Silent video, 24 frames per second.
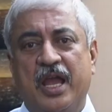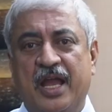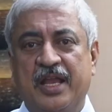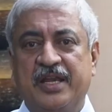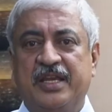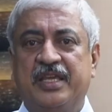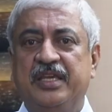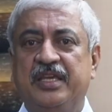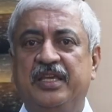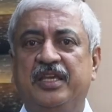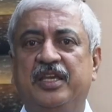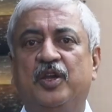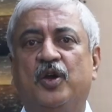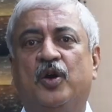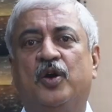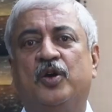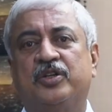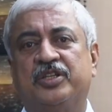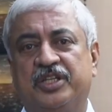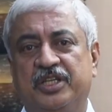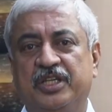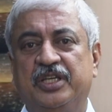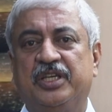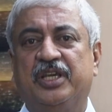and he or
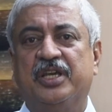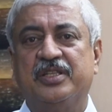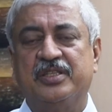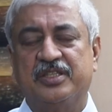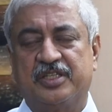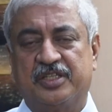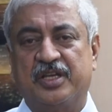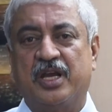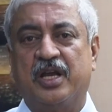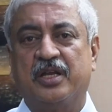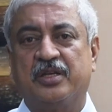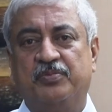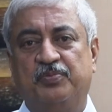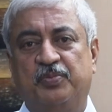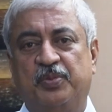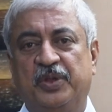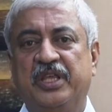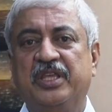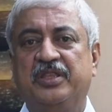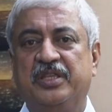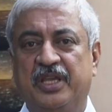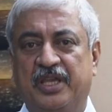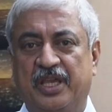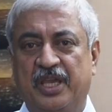she can start
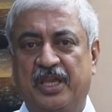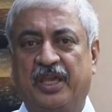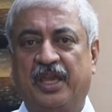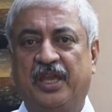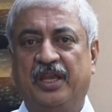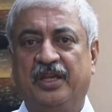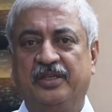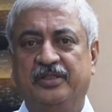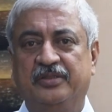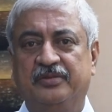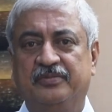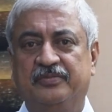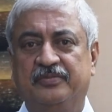breathing again.